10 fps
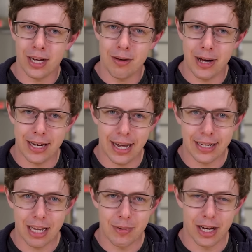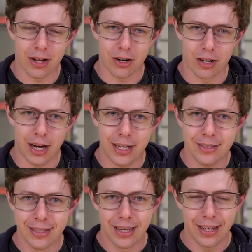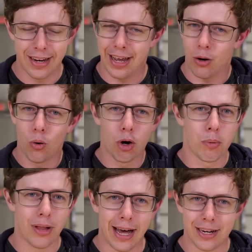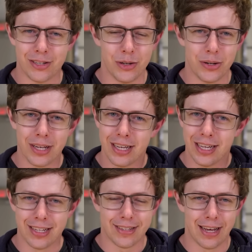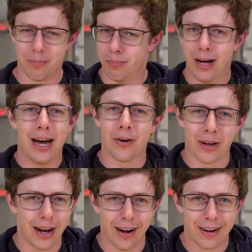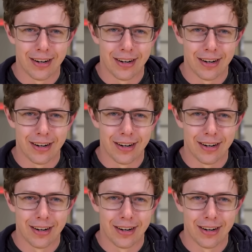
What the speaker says: time my dad gave me 100 lines, and I had a horrible attitude and said, I don't care.